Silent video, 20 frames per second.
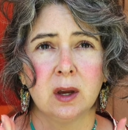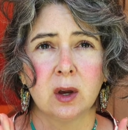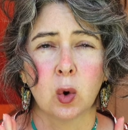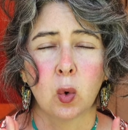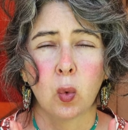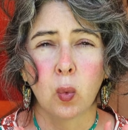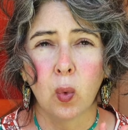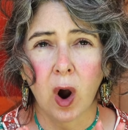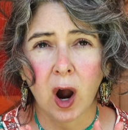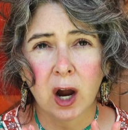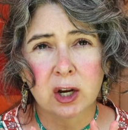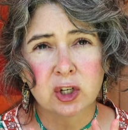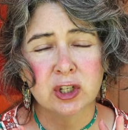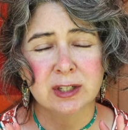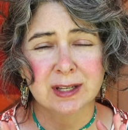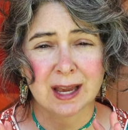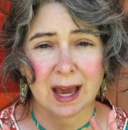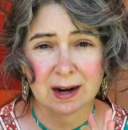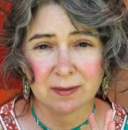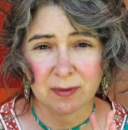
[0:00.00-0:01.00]
gouache is
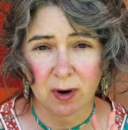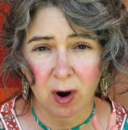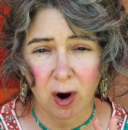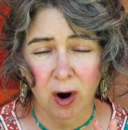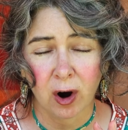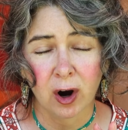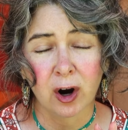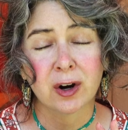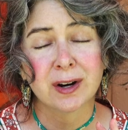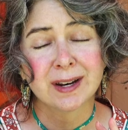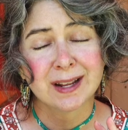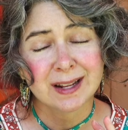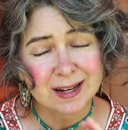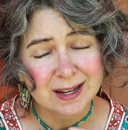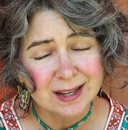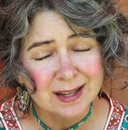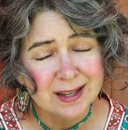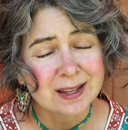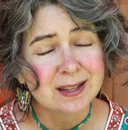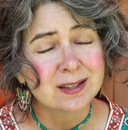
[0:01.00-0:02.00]
kind of hard.
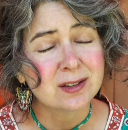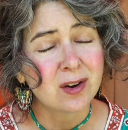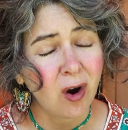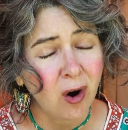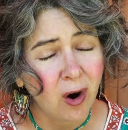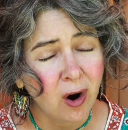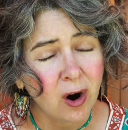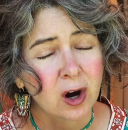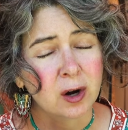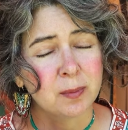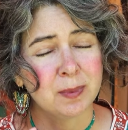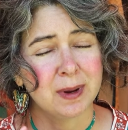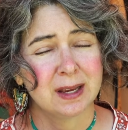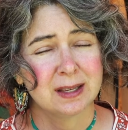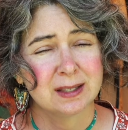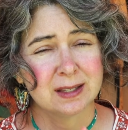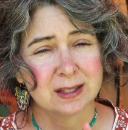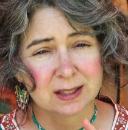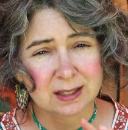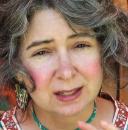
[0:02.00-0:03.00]
It is hard
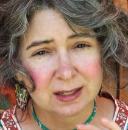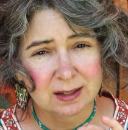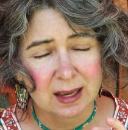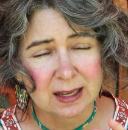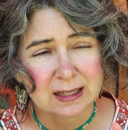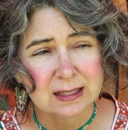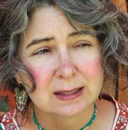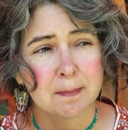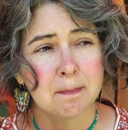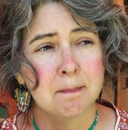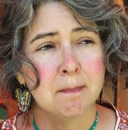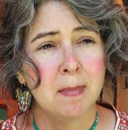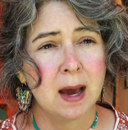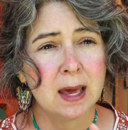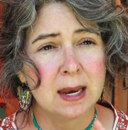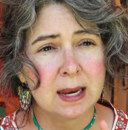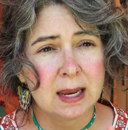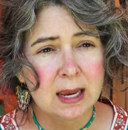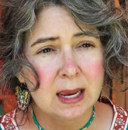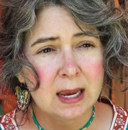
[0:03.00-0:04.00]
because it's
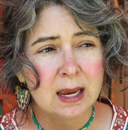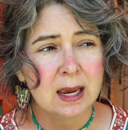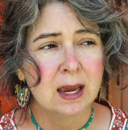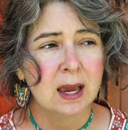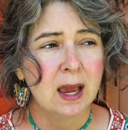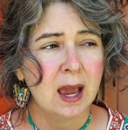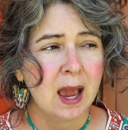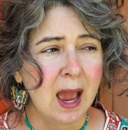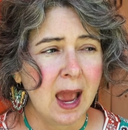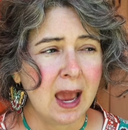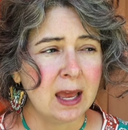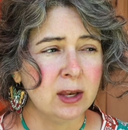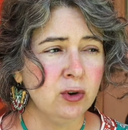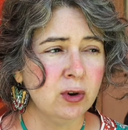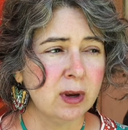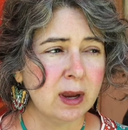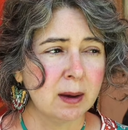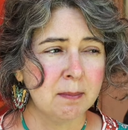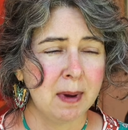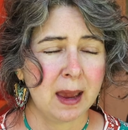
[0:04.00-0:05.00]
muddy and
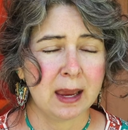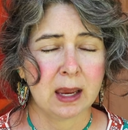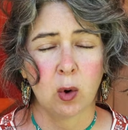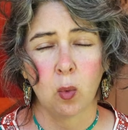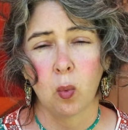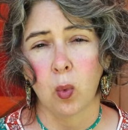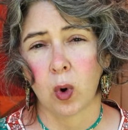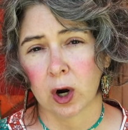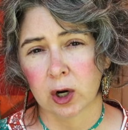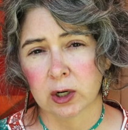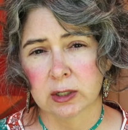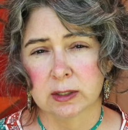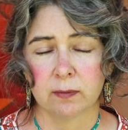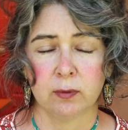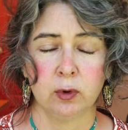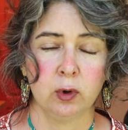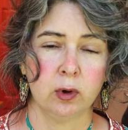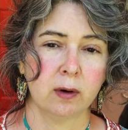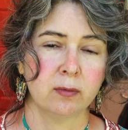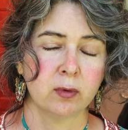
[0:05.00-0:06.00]
you can make it worse
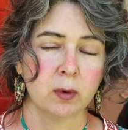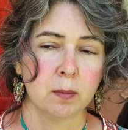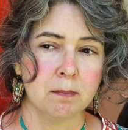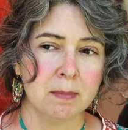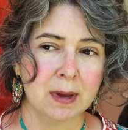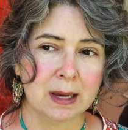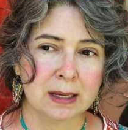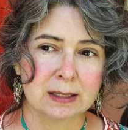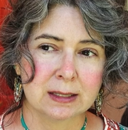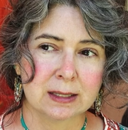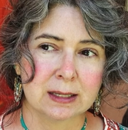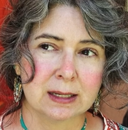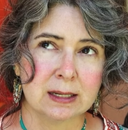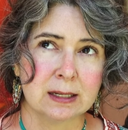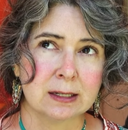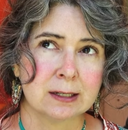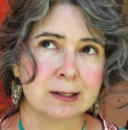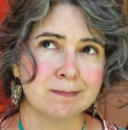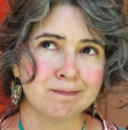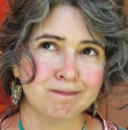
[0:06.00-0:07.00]
if you overmix
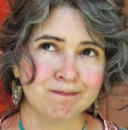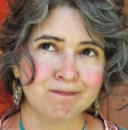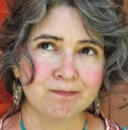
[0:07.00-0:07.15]
it.